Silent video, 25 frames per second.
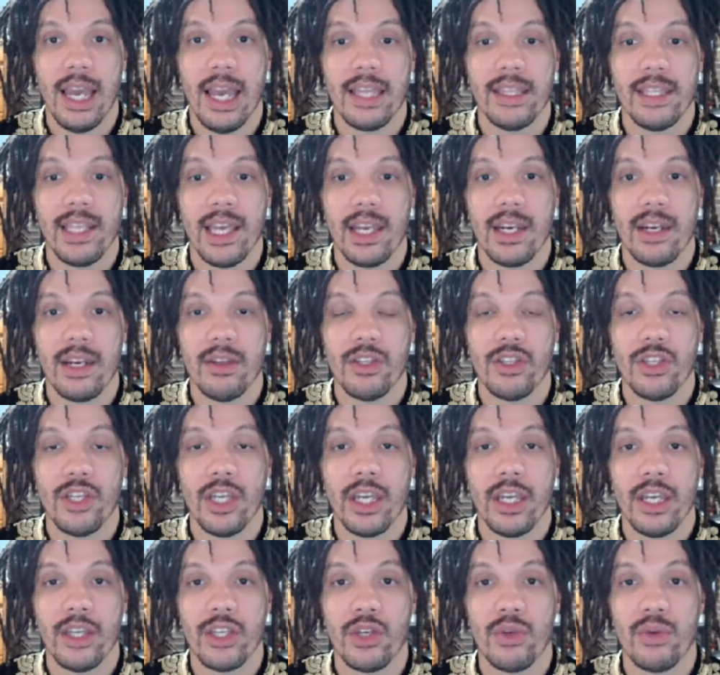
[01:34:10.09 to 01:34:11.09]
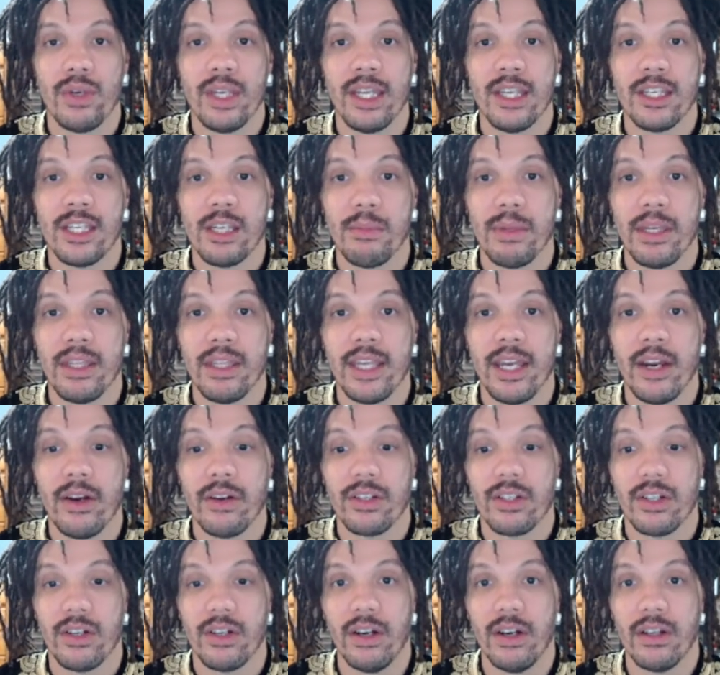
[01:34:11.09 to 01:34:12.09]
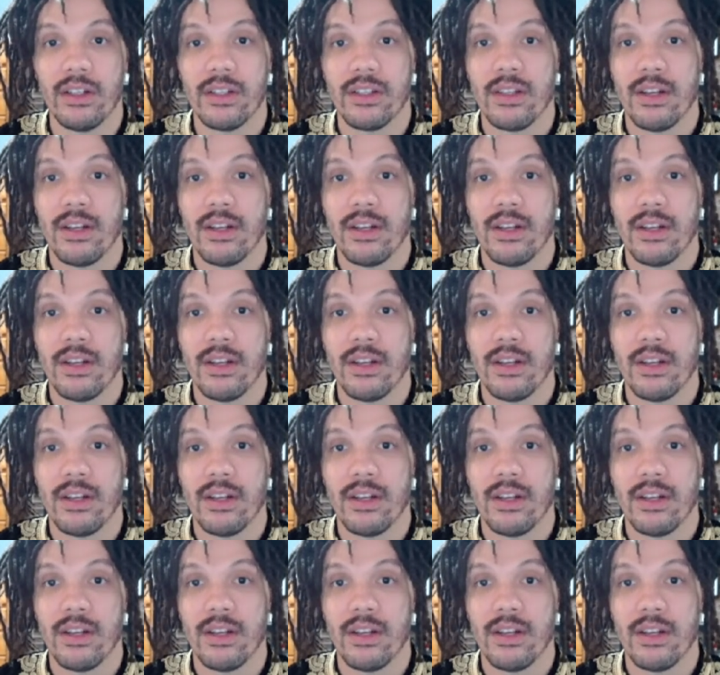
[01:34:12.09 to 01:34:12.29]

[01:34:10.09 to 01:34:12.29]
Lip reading: and then you need it to be their turn.